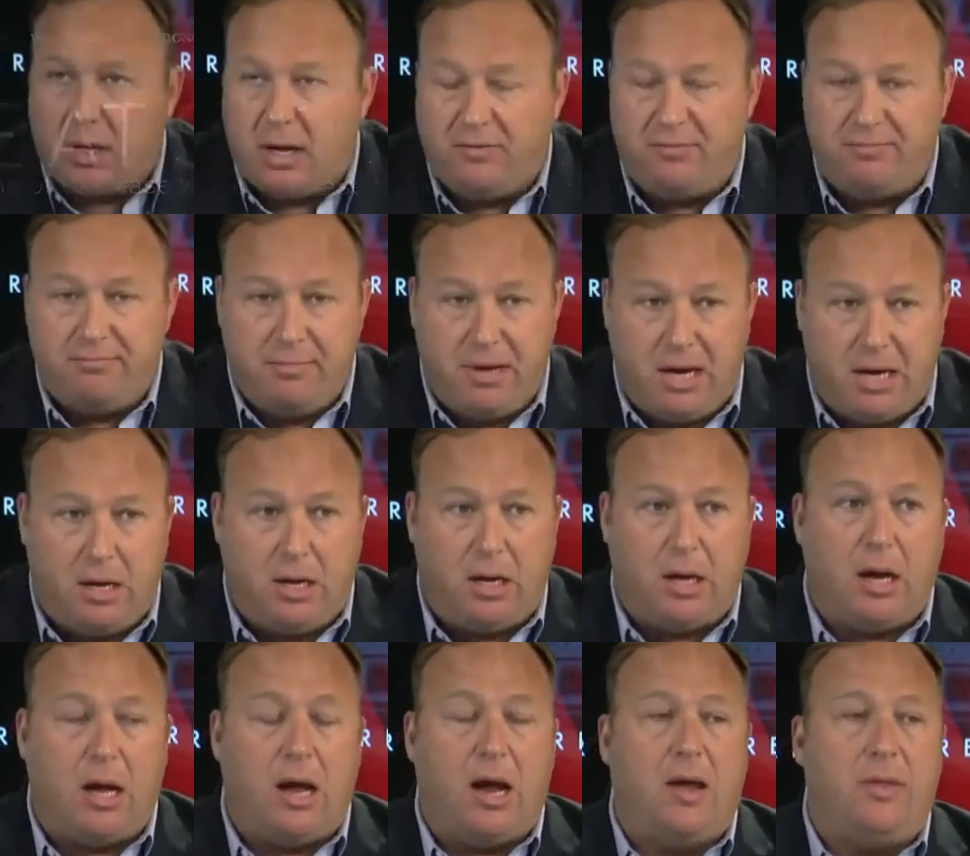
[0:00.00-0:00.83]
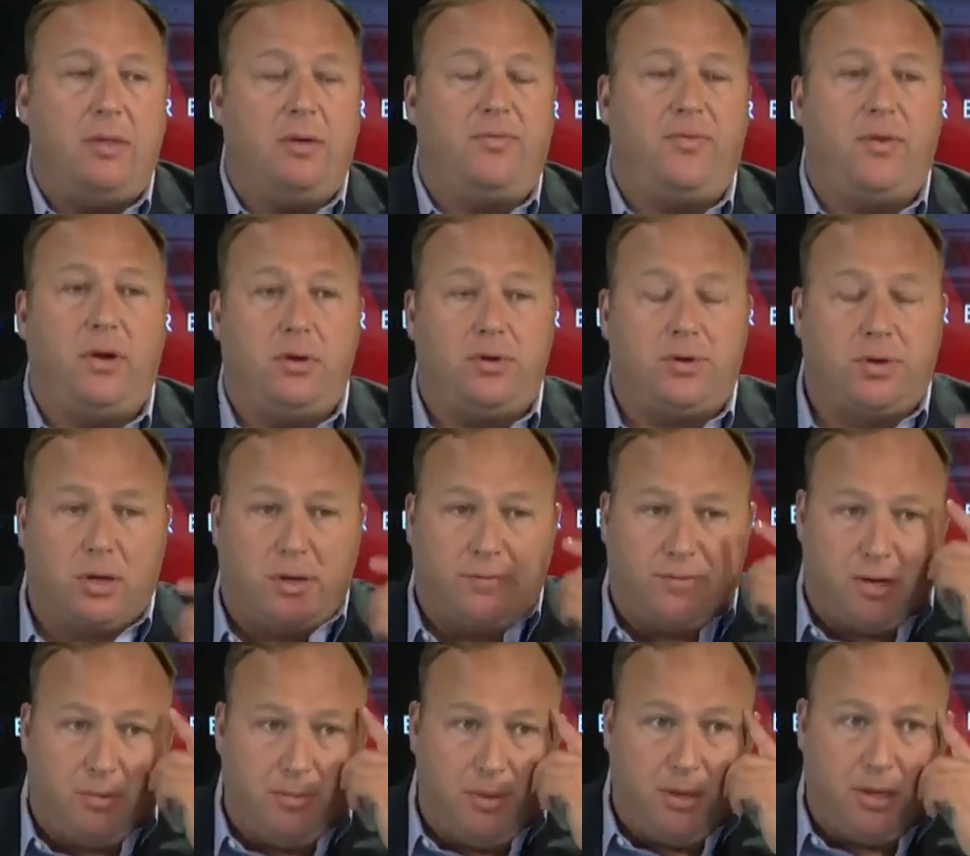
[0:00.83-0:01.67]
of media and the future
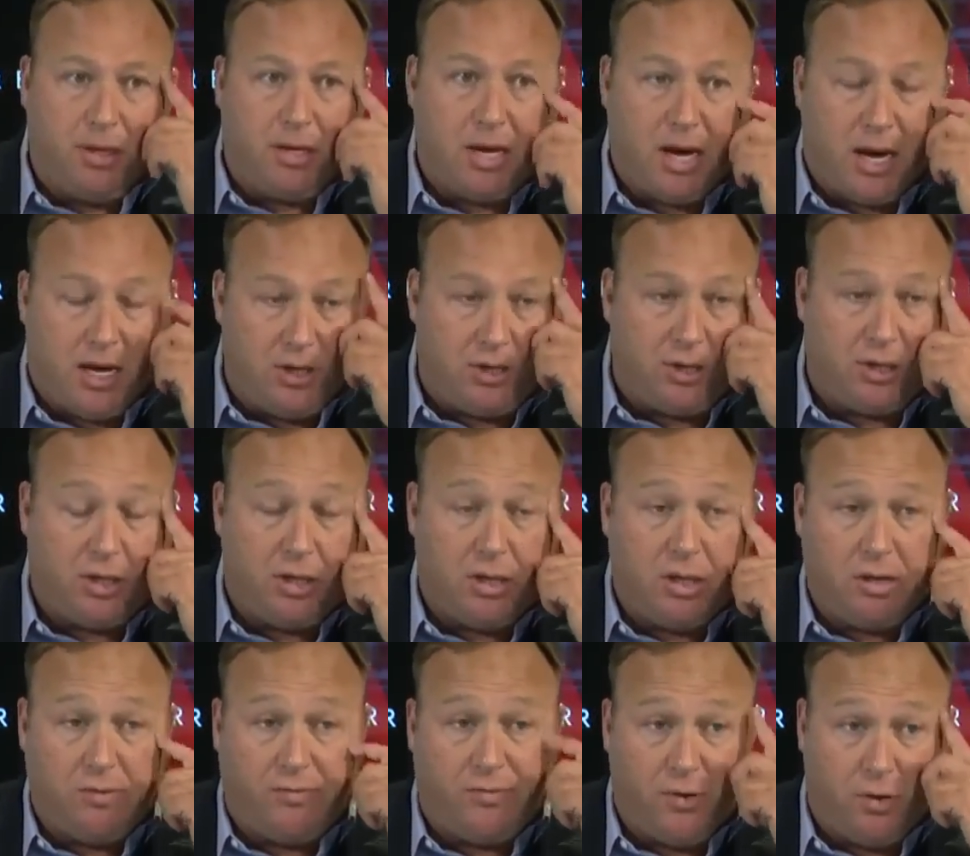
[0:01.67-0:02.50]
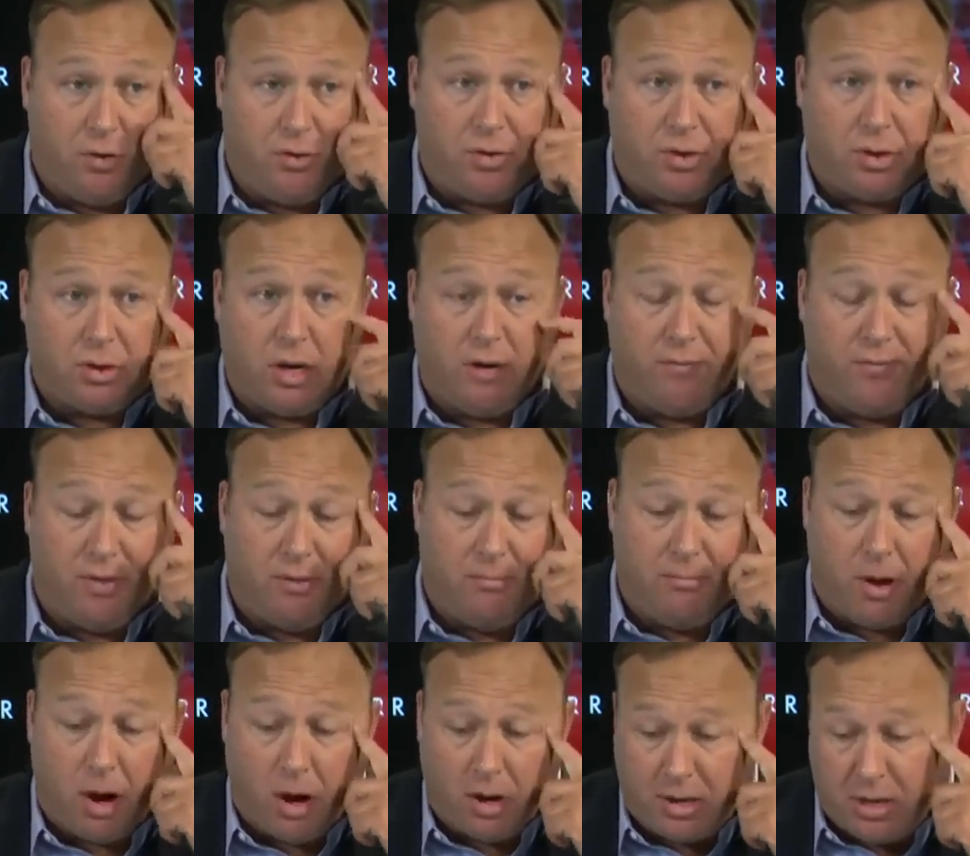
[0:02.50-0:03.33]
of communication and the future of the
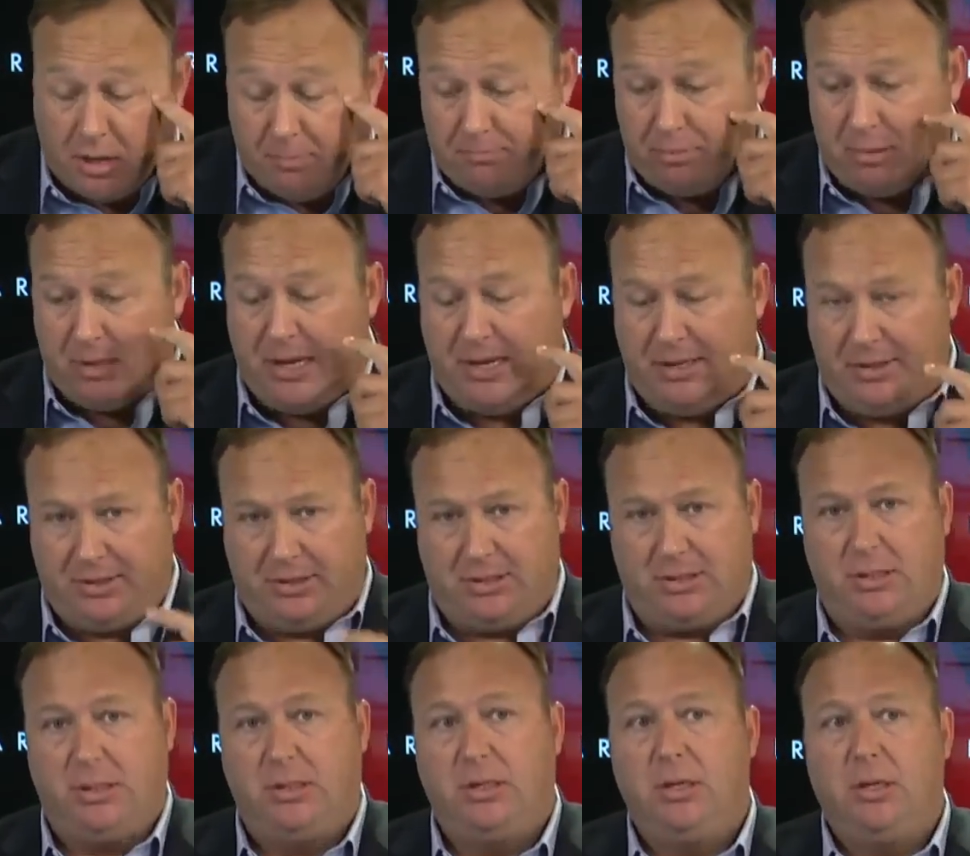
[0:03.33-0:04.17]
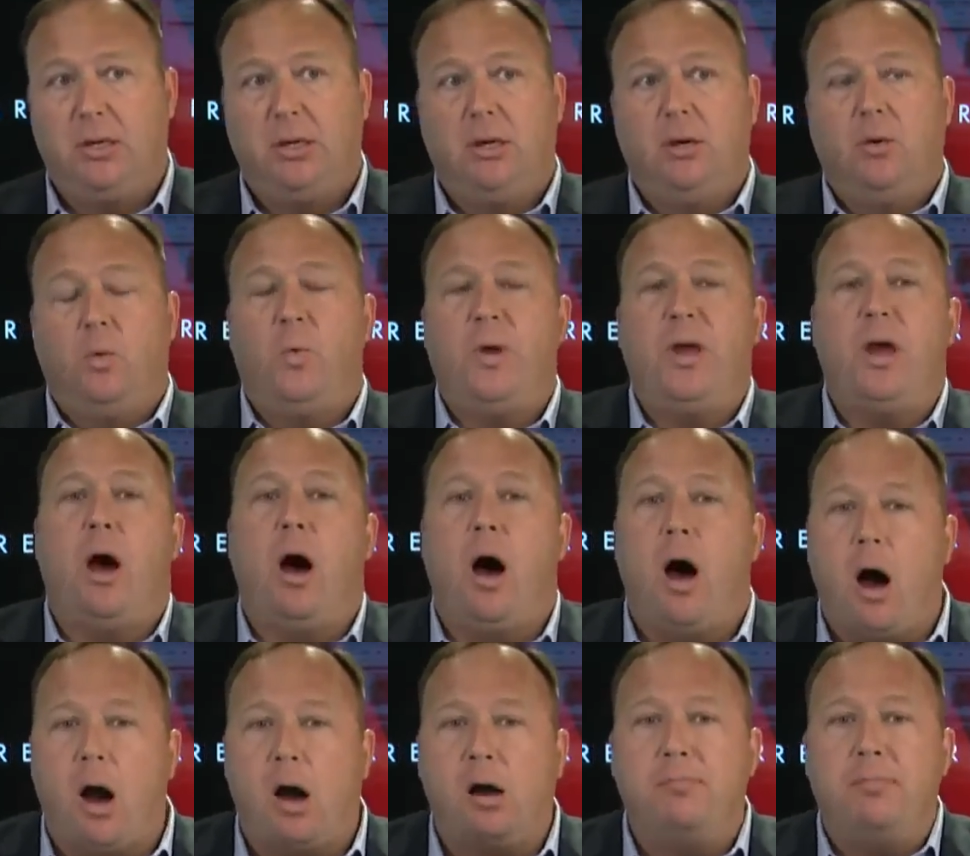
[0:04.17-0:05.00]
marketplace. We
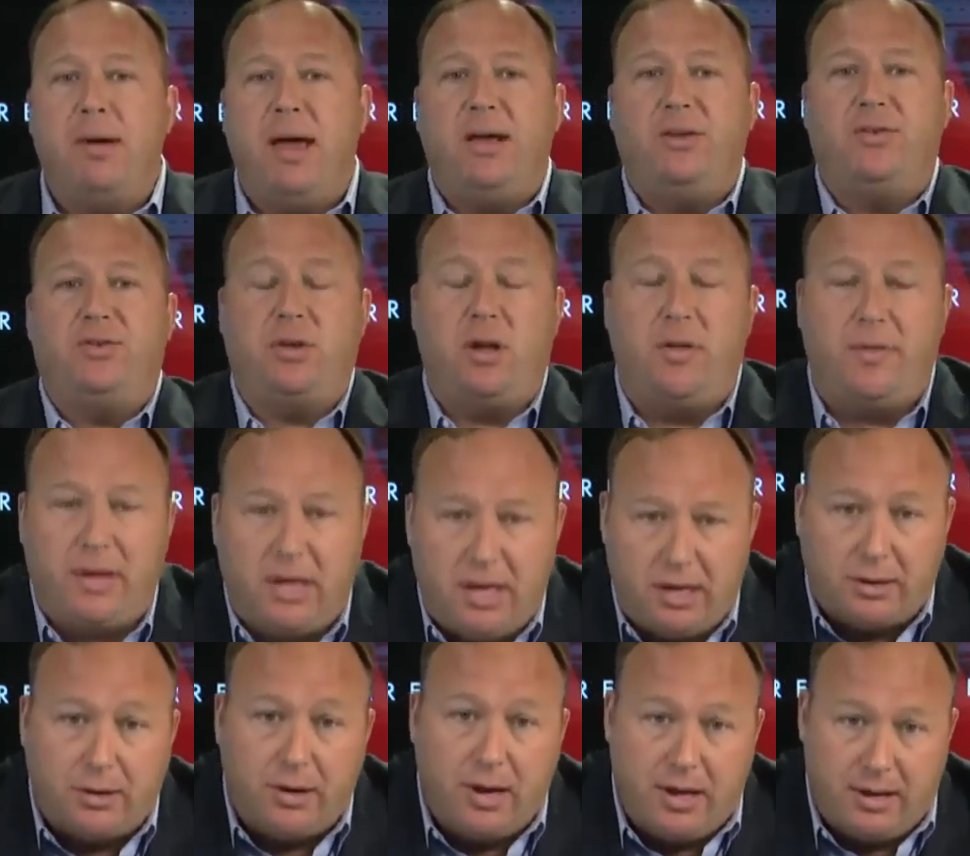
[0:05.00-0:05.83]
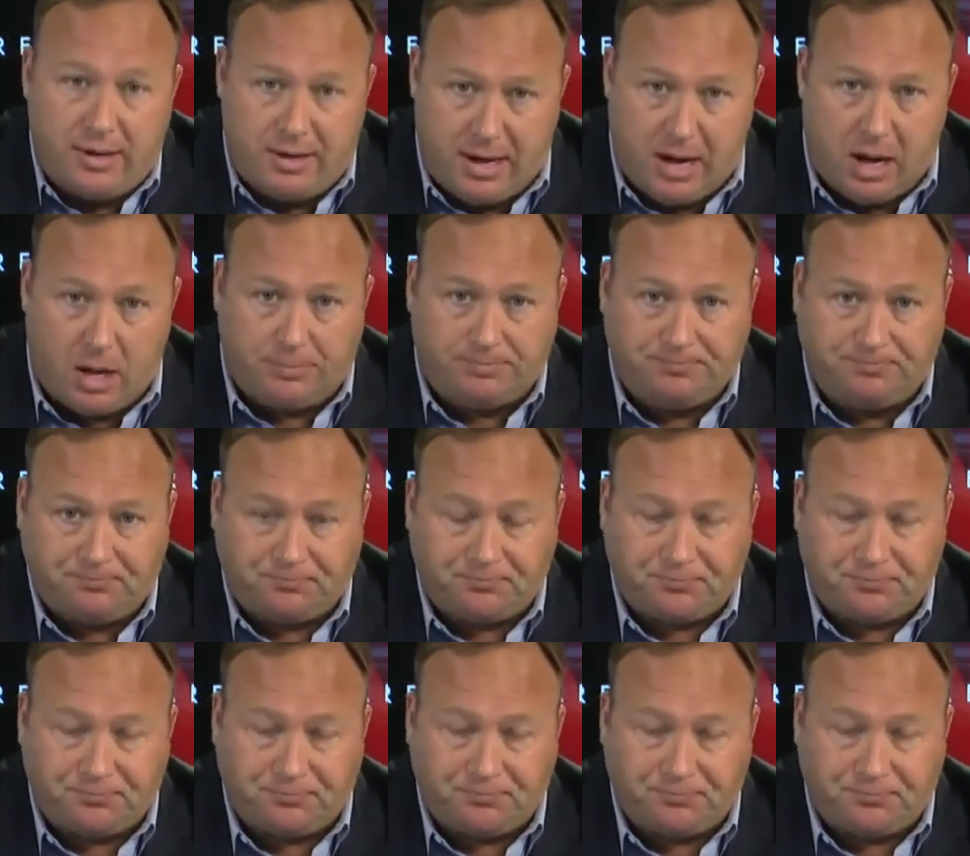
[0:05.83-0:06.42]
are based on the internet now.